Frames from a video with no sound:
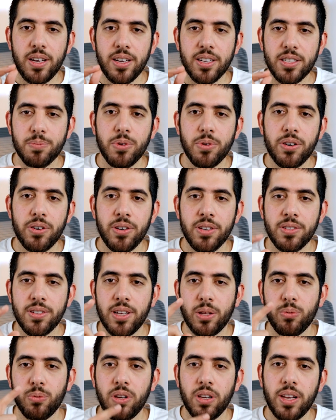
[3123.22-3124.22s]
an experience
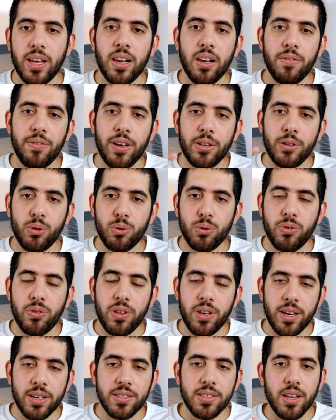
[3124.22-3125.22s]
that will elevate you to
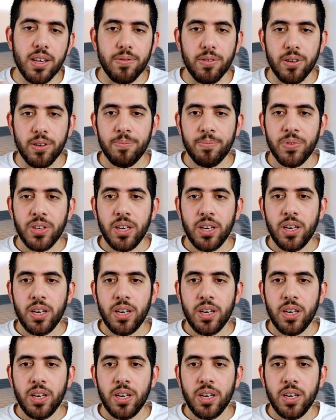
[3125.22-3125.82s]
the next level.